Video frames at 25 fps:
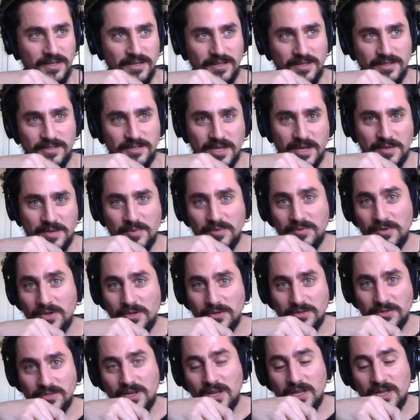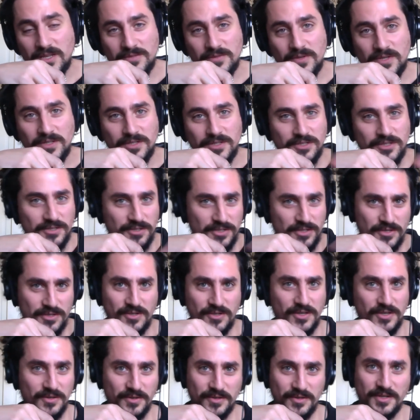type of loss function
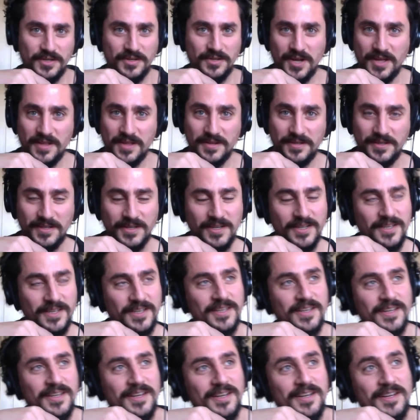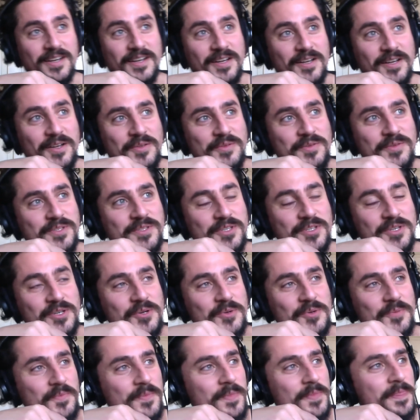or another.
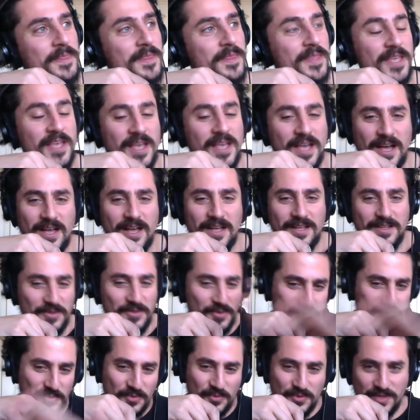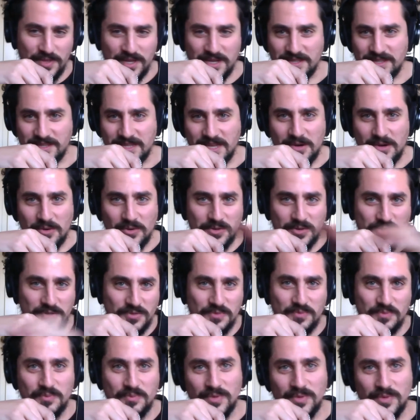So that was
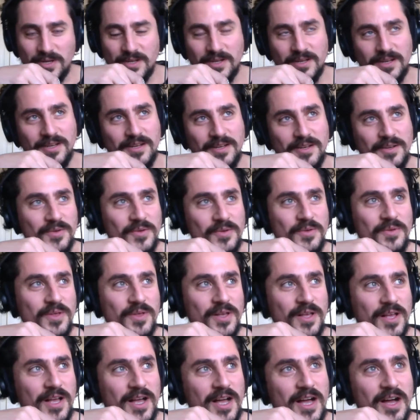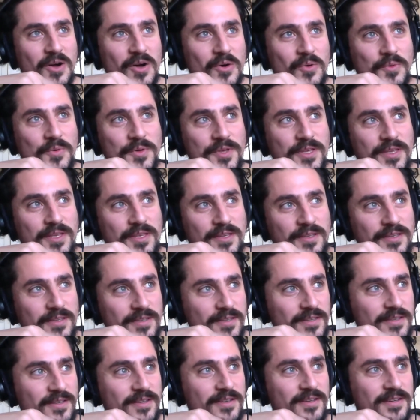how we
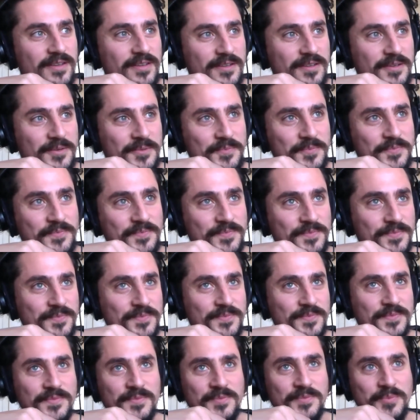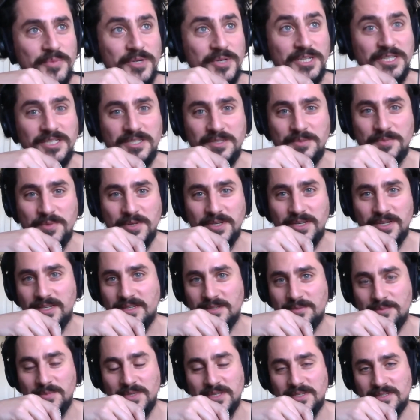
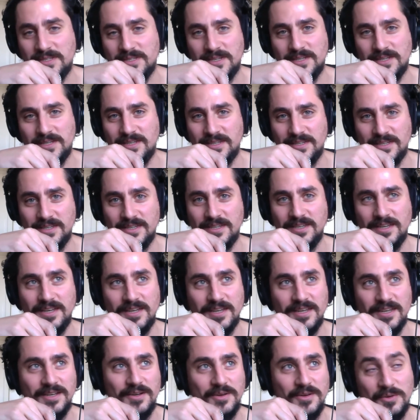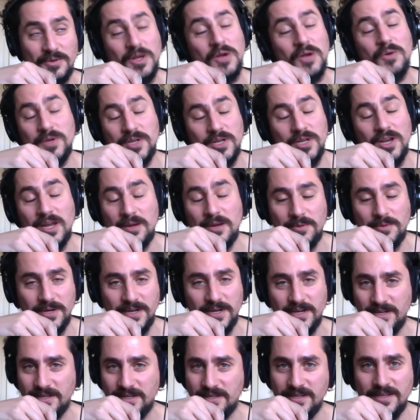participated, basically, how we
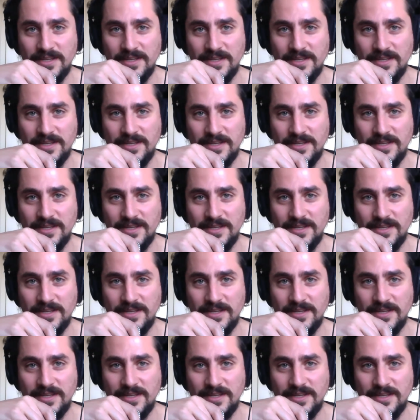collaborated